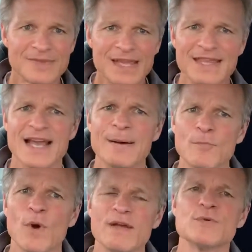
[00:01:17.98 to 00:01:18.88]
They come
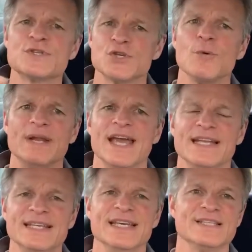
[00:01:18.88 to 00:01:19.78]
away with so many
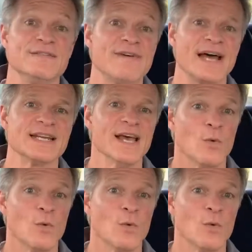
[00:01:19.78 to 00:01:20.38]
ideas. In fact,